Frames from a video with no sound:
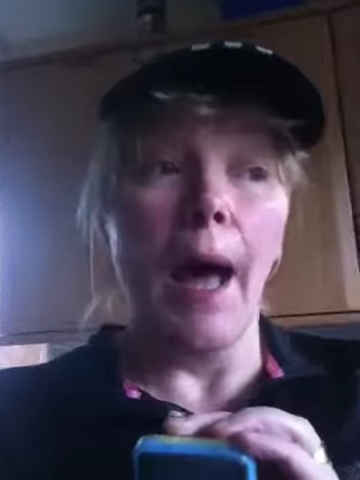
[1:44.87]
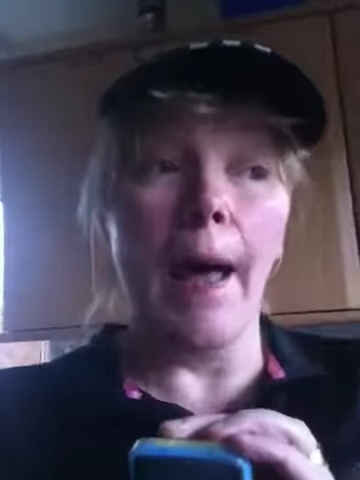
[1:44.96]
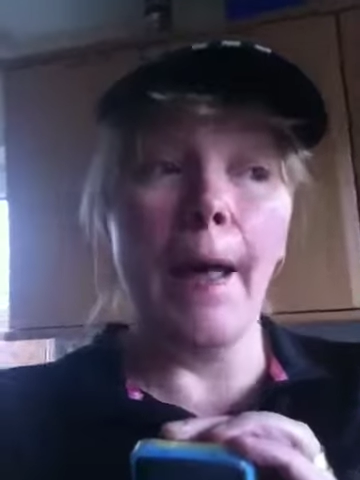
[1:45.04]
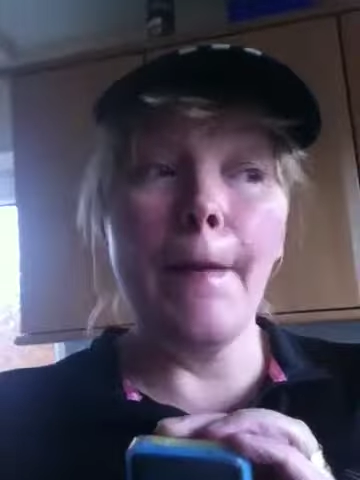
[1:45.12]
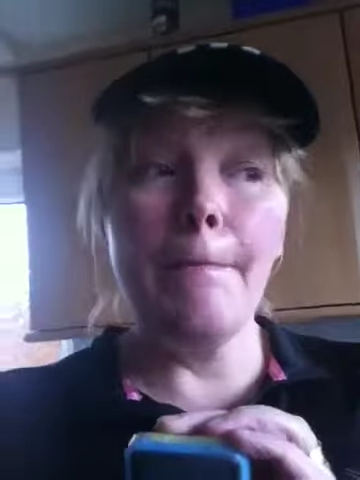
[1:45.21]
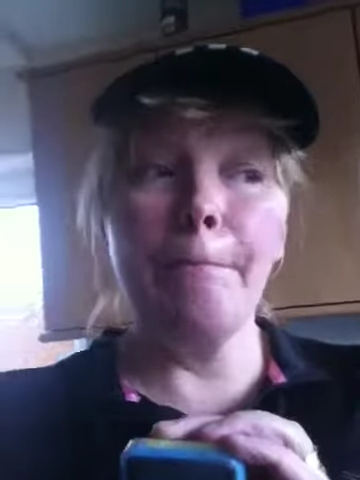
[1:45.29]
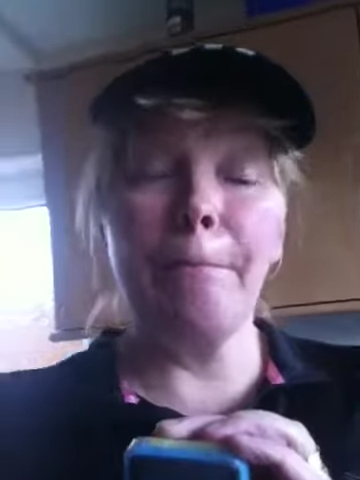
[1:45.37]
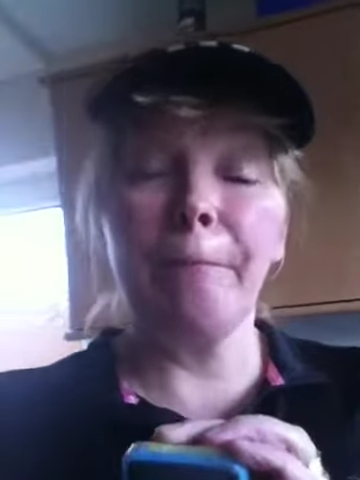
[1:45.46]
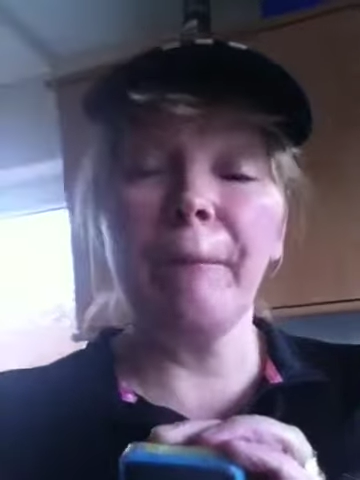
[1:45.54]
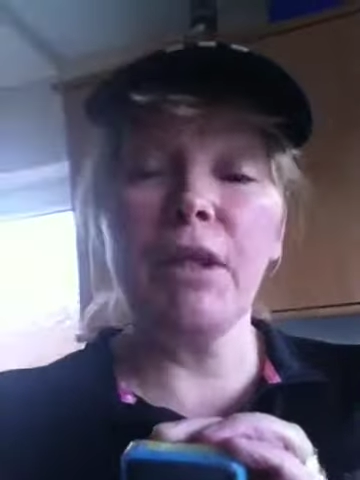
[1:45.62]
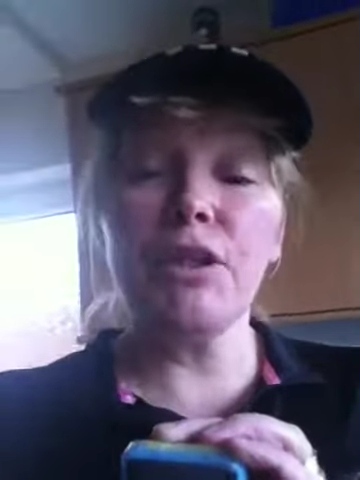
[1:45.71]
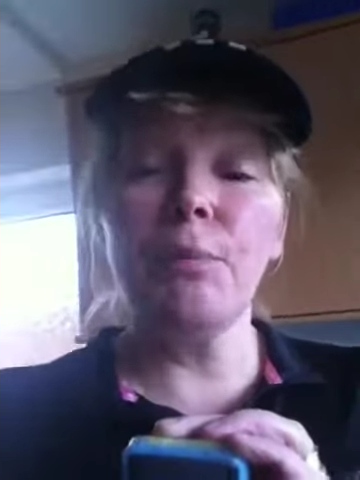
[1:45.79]

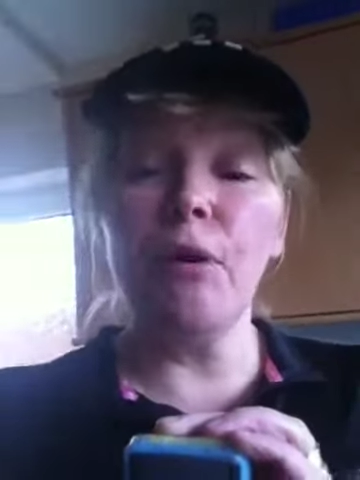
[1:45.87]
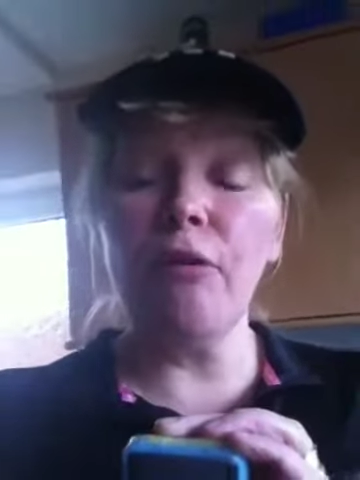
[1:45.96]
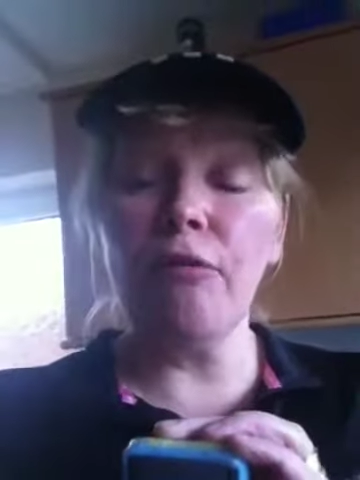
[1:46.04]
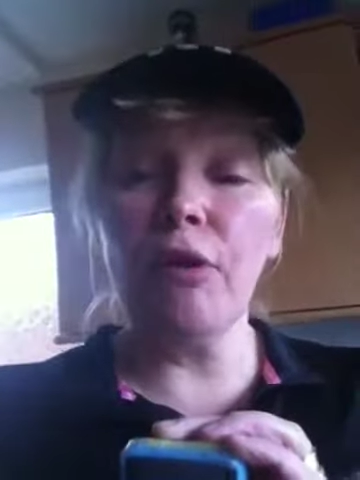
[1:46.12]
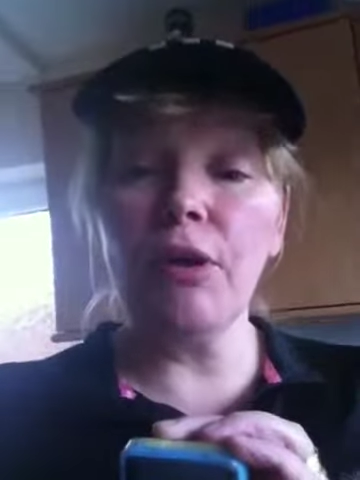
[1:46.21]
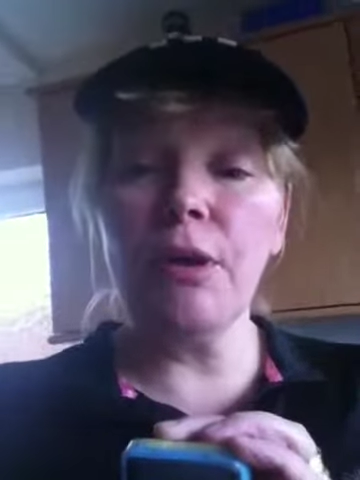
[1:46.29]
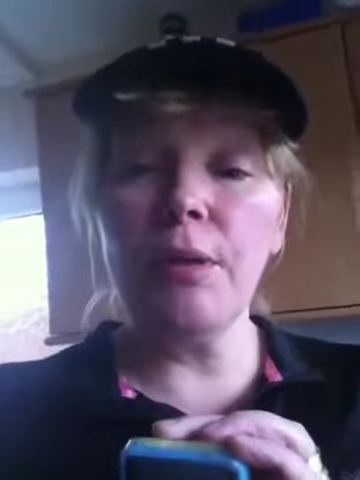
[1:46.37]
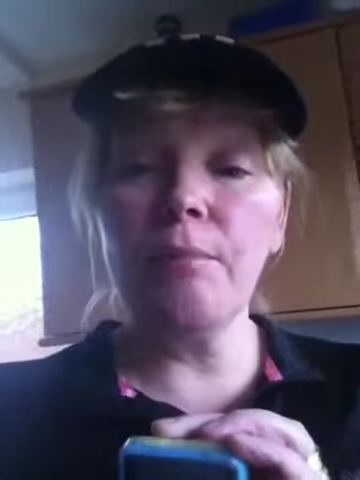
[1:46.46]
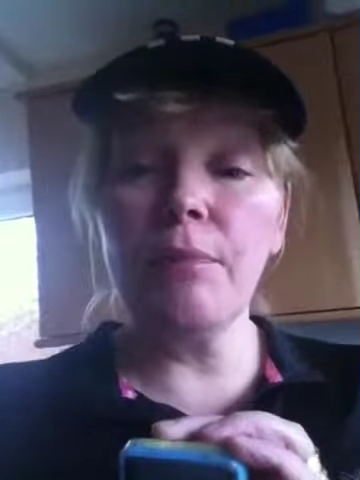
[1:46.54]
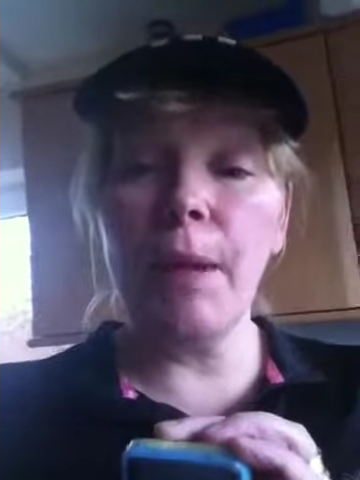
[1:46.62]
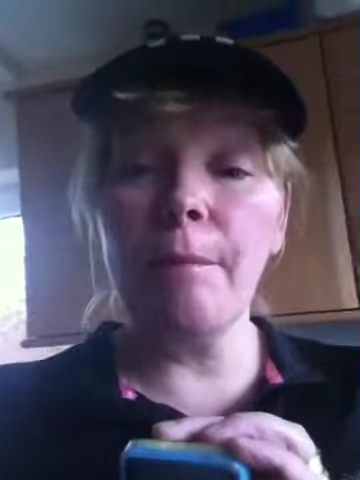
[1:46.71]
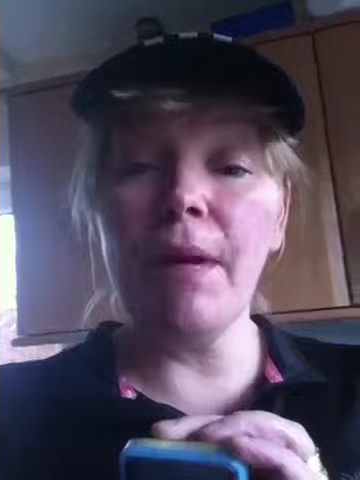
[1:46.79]
Tomorrow I've got a